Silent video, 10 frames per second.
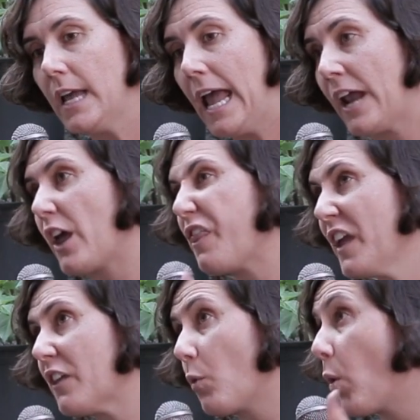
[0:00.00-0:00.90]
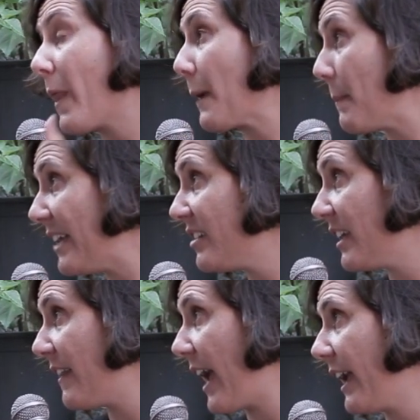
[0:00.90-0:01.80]
And I think that what they missed
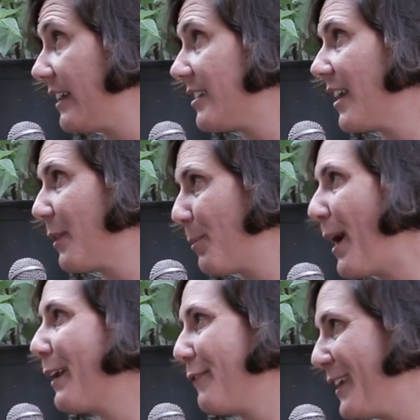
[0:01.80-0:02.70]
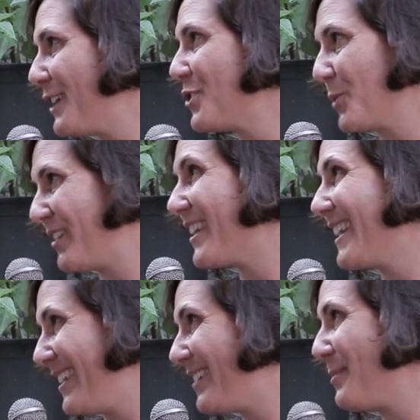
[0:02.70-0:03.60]
in that is that part of the issue is that it
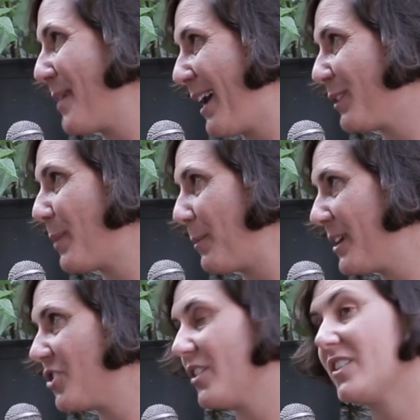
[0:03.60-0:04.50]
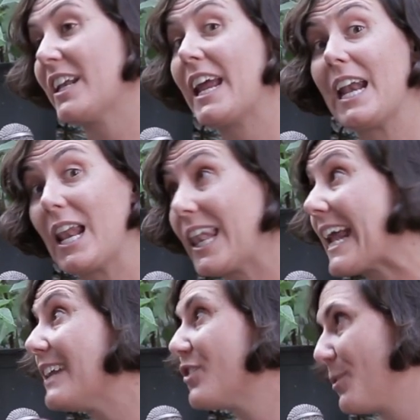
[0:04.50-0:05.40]
disempowers publishers and it
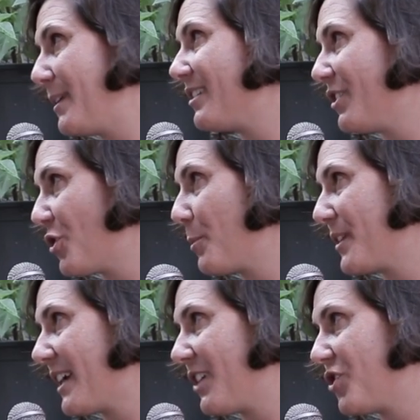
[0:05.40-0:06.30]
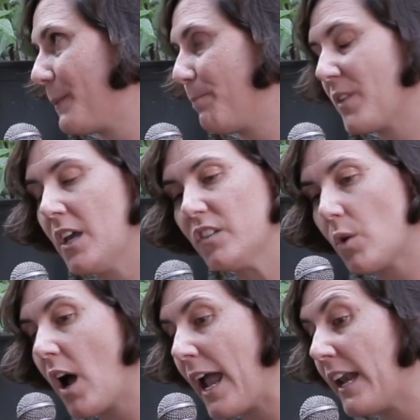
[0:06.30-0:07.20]
leads to misinterpretation. So
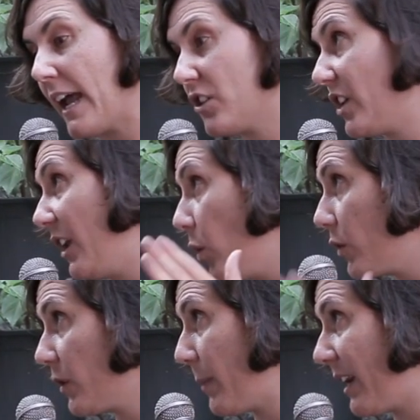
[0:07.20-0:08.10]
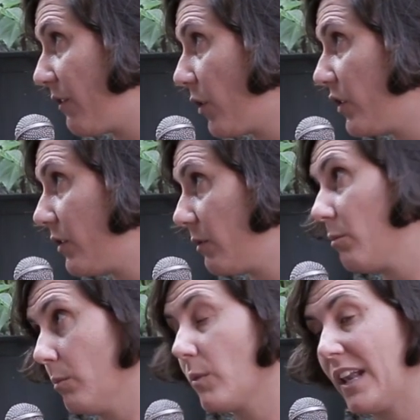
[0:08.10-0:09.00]
I had actually looked at many of those
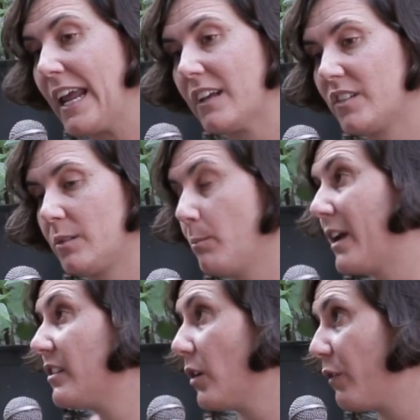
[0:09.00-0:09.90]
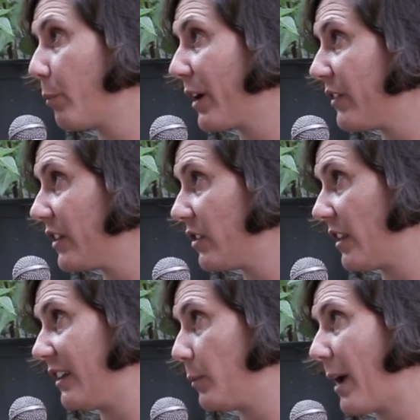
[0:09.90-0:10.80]
links myself previous to
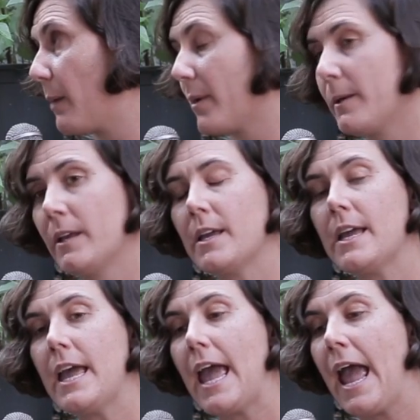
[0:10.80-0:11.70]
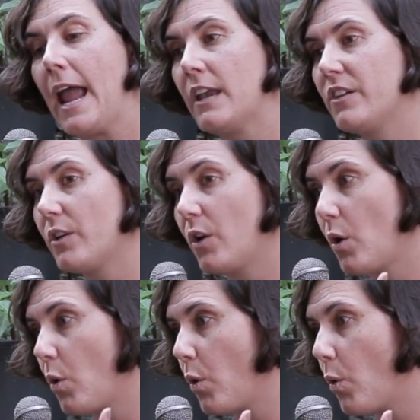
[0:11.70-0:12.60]
this paper and
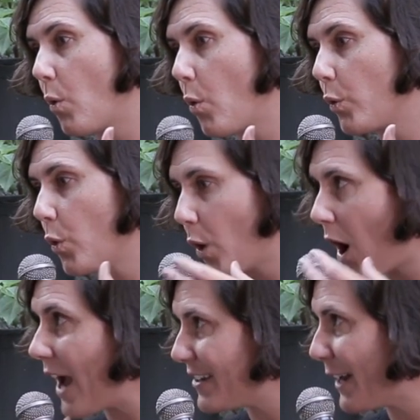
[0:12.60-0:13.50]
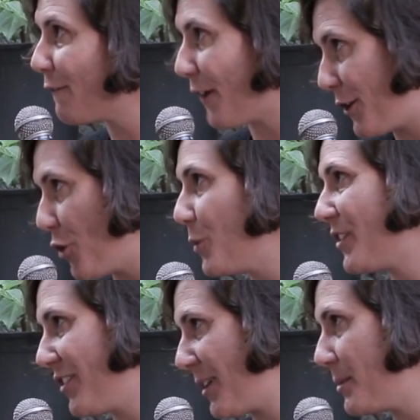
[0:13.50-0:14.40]
identified who was
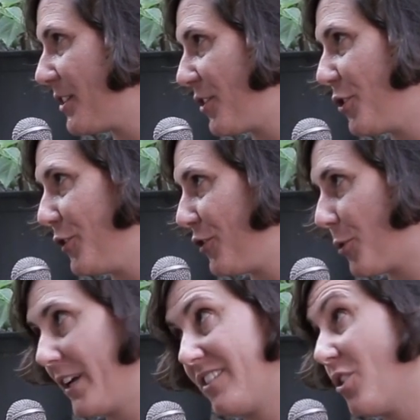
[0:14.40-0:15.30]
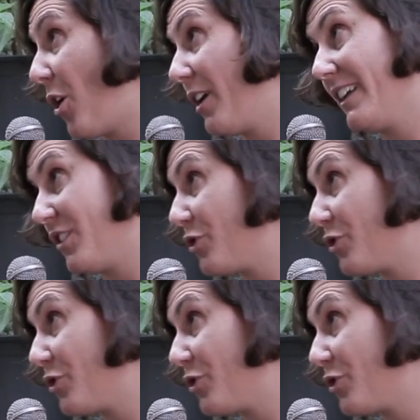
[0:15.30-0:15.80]
the subject of the news story. It's not it's a